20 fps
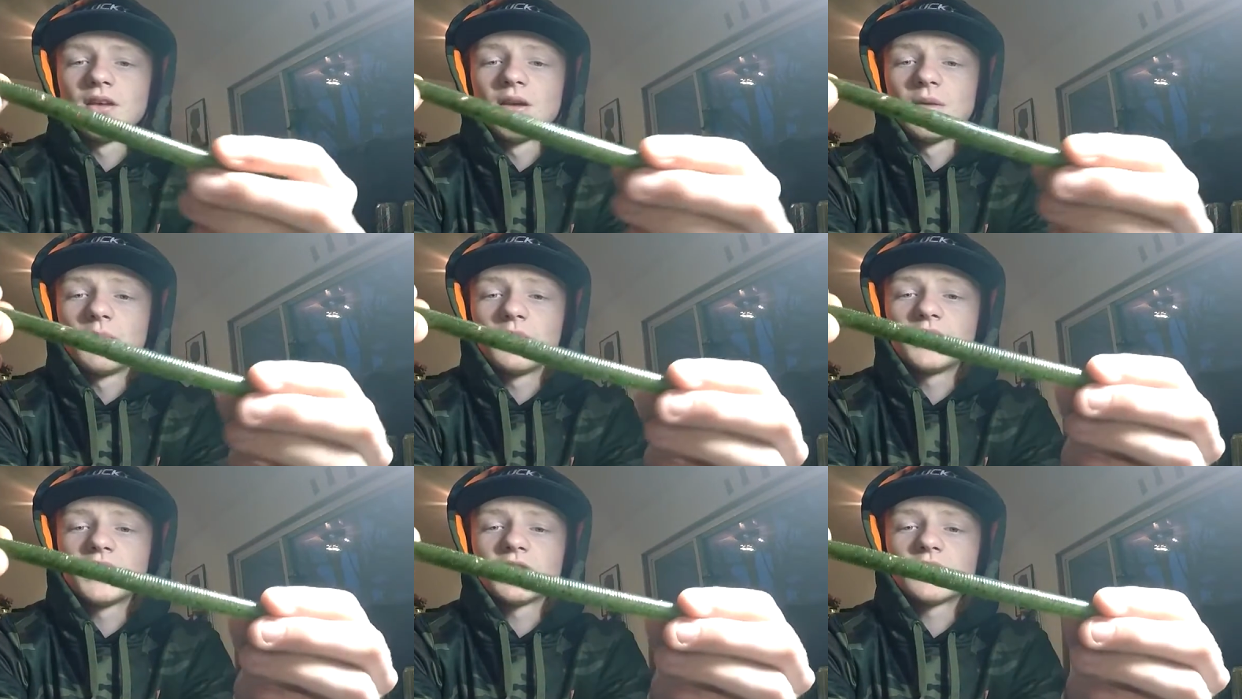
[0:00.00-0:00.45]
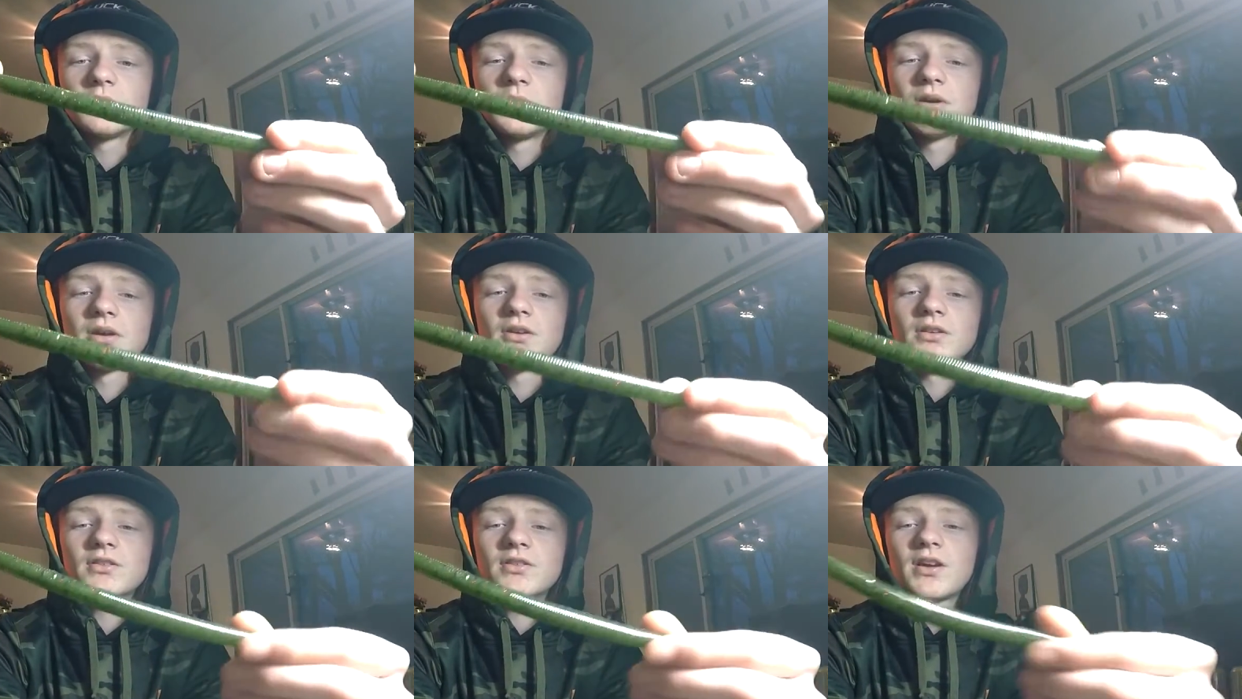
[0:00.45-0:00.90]
but this
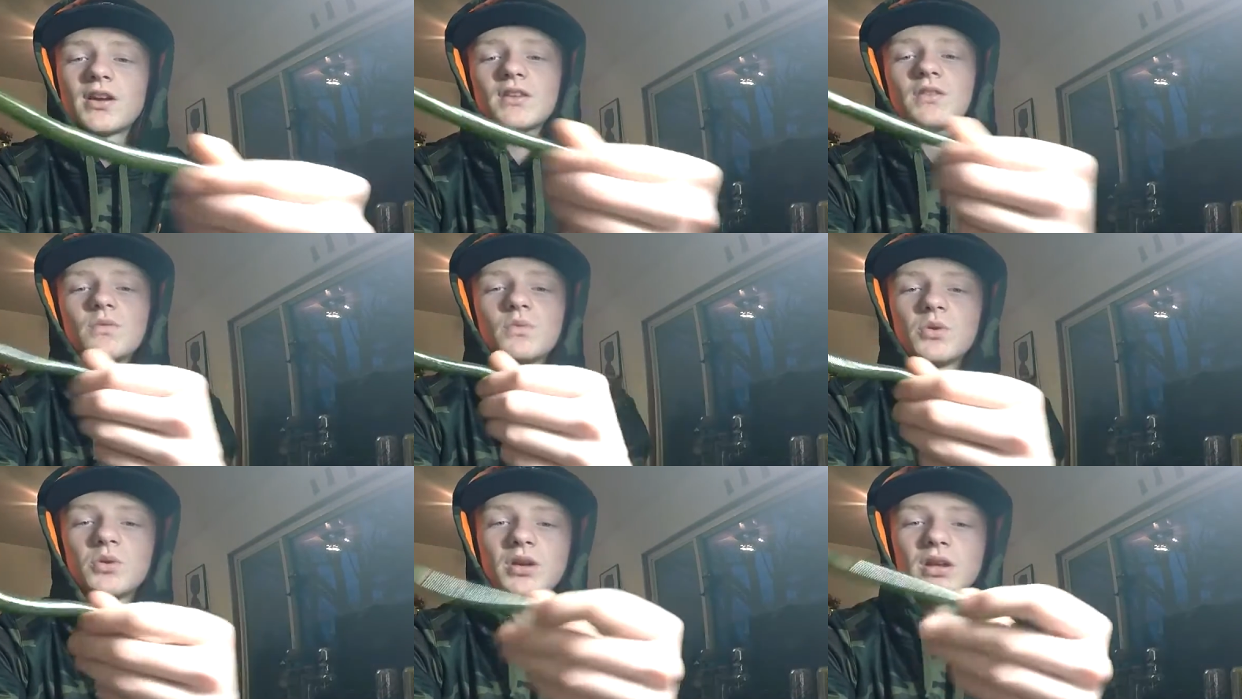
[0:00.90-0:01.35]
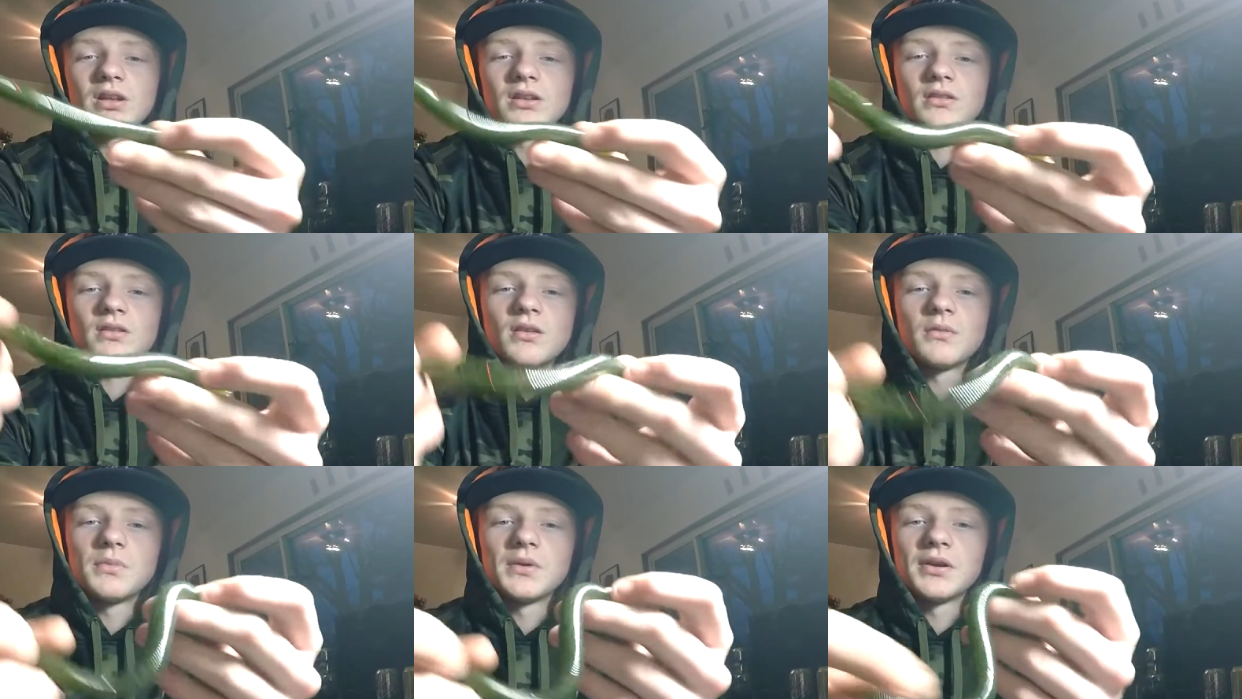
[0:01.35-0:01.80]
bigger size will get
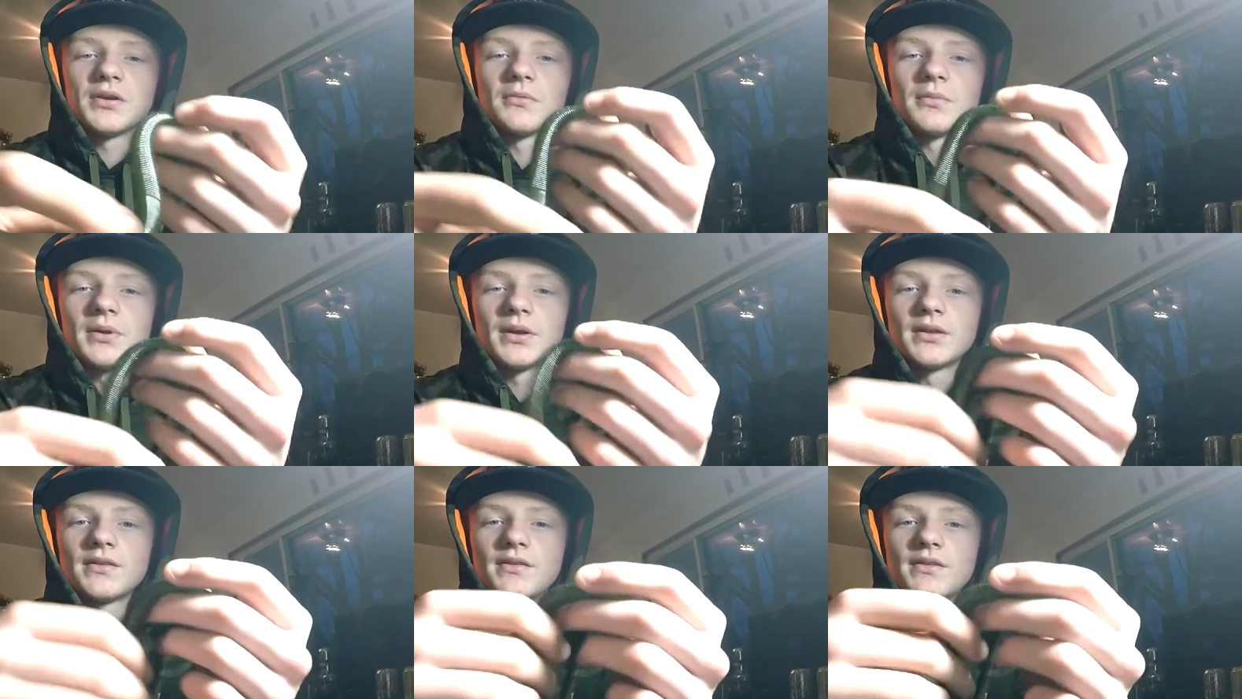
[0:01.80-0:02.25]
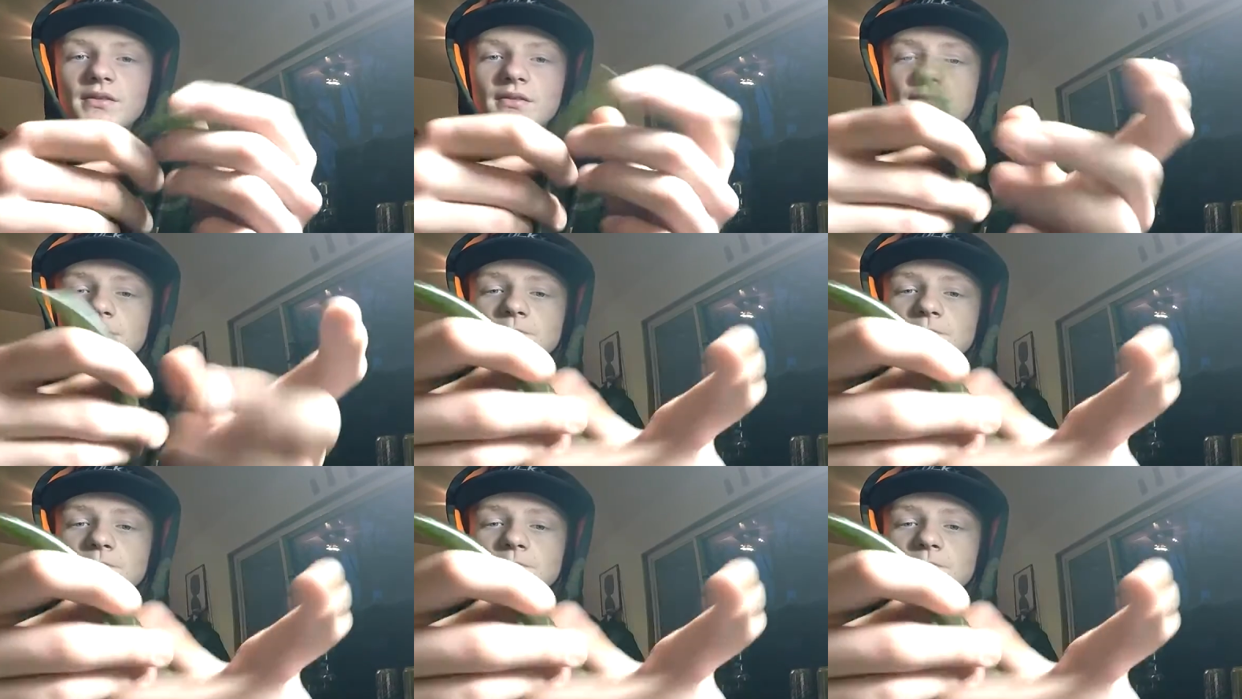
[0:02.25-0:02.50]
the bigger bites.